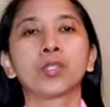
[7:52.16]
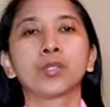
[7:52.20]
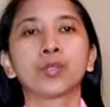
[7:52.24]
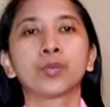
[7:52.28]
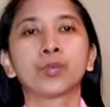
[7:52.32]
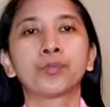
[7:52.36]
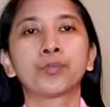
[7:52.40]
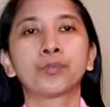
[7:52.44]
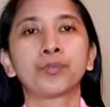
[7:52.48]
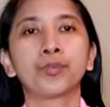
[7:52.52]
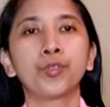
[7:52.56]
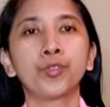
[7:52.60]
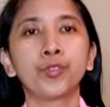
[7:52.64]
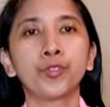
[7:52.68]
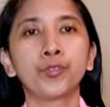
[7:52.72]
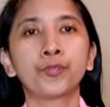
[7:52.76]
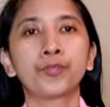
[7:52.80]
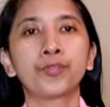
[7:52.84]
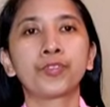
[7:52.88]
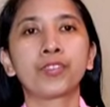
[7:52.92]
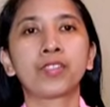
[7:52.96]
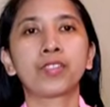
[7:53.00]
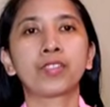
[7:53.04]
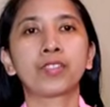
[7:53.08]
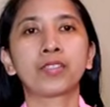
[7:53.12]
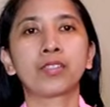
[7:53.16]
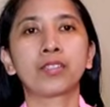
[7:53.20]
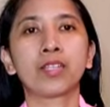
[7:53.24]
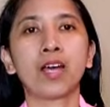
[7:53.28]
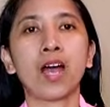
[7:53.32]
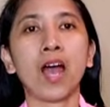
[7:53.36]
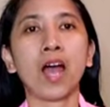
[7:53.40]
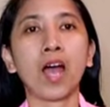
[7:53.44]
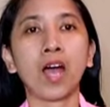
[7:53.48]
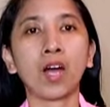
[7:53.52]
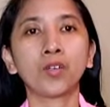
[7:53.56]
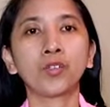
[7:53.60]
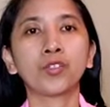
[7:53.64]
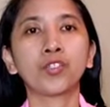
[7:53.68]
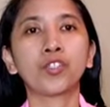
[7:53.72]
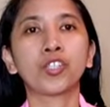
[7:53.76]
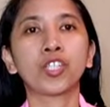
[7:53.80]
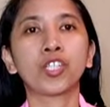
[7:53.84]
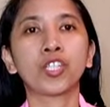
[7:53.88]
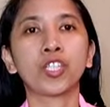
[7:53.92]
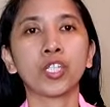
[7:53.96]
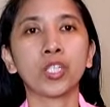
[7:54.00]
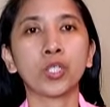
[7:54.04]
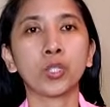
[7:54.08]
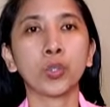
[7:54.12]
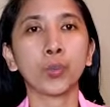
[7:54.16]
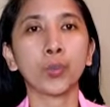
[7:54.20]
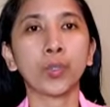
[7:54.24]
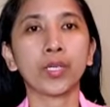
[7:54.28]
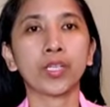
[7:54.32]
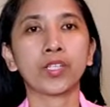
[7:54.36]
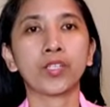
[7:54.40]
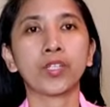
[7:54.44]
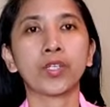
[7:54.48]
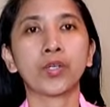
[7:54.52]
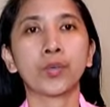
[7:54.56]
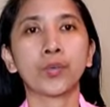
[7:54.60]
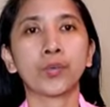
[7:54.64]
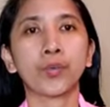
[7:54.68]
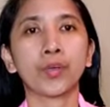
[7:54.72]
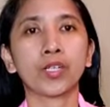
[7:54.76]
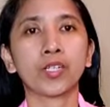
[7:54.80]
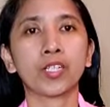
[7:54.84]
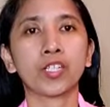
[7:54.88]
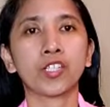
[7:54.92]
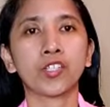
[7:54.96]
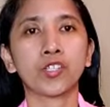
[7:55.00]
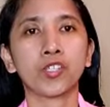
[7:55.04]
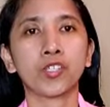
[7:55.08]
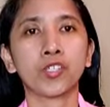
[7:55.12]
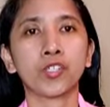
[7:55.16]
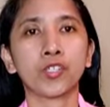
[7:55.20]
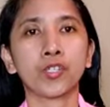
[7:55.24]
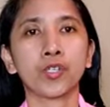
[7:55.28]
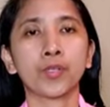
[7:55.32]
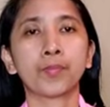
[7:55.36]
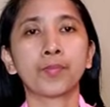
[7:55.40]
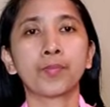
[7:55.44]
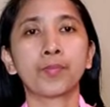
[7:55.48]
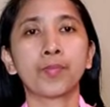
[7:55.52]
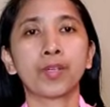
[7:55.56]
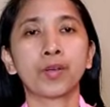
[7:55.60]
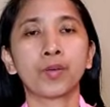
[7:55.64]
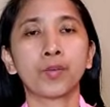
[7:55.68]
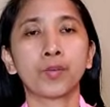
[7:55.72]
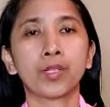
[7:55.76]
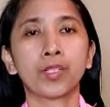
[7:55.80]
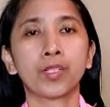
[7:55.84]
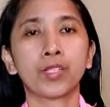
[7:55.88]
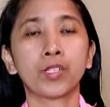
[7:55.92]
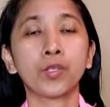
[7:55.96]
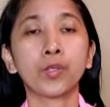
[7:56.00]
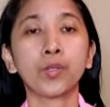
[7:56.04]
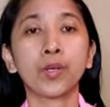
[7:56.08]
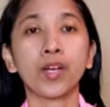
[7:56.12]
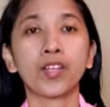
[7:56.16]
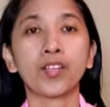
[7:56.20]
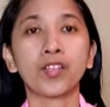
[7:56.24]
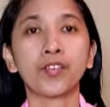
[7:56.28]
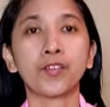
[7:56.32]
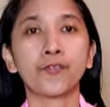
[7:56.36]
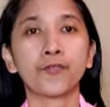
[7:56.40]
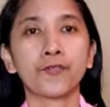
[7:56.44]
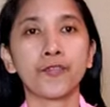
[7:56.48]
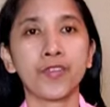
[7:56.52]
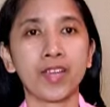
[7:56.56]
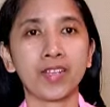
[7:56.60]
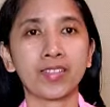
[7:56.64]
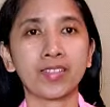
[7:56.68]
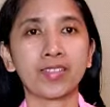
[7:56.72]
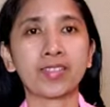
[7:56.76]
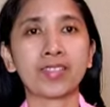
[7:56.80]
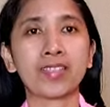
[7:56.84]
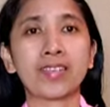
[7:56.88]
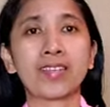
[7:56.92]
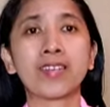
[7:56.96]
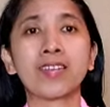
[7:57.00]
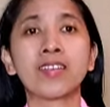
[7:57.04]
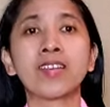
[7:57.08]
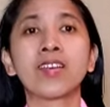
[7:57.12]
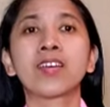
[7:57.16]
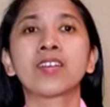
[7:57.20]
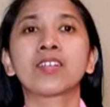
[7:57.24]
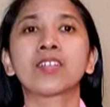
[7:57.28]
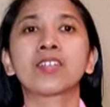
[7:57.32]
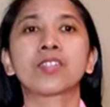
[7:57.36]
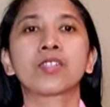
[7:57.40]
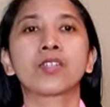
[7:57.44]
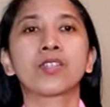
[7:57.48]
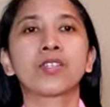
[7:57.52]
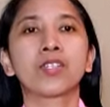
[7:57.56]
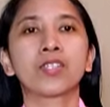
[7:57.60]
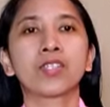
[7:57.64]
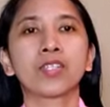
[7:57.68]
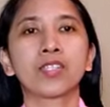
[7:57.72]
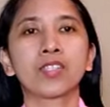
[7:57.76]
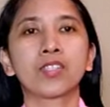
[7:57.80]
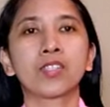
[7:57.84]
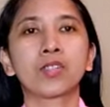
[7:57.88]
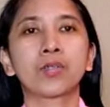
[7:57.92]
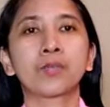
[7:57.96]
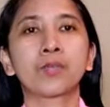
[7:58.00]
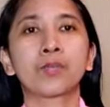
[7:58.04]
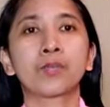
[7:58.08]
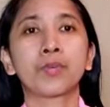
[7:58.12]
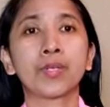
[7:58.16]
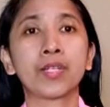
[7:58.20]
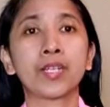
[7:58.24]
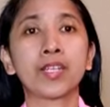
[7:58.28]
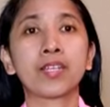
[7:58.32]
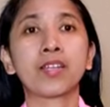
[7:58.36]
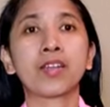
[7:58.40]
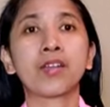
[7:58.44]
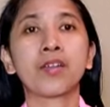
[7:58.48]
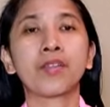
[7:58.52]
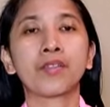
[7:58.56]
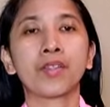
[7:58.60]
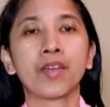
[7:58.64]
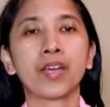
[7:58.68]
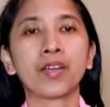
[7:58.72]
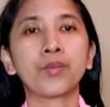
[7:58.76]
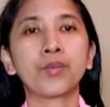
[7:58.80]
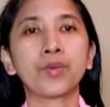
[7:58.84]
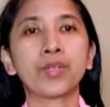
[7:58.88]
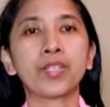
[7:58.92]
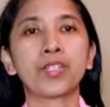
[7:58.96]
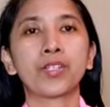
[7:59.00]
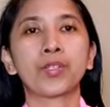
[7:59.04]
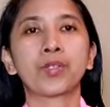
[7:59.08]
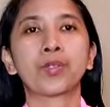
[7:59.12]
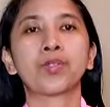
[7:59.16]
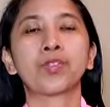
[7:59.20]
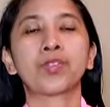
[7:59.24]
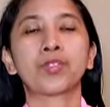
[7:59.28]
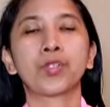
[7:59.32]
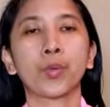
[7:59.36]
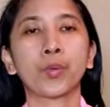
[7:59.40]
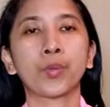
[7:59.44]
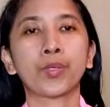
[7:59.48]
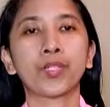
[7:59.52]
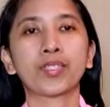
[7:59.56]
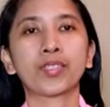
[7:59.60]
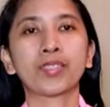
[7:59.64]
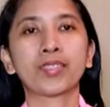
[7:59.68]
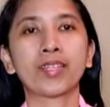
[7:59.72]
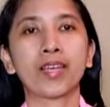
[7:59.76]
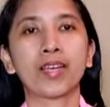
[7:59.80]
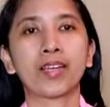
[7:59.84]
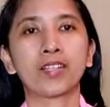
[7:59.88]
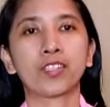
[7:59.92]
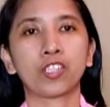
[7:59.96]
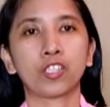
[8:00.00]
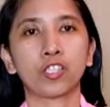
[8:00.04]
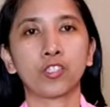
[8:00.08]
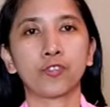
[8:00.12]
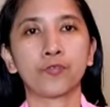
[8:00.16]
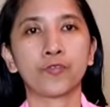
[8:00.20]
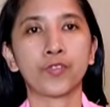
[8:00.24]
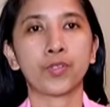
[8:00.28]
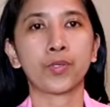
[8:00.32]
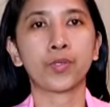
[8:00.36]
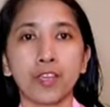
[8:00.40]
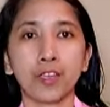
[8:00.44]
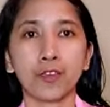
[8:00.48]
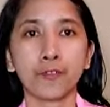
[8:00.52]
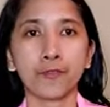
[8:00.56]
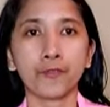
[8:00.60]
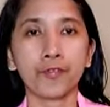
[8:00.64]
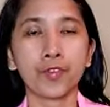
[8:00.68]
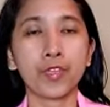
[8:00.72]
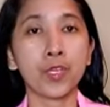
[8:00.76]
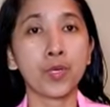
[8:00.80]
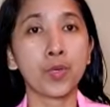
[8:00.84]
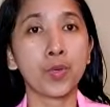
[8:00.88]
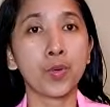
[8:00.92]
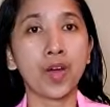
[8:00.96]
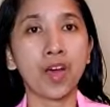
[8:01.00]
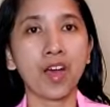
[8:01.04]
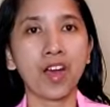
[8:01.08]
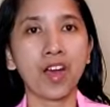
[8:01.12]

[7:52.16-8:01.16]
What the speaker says: to prove how genuine your relationship between you and your fiancé, so you need to bring that with you during the interview. If you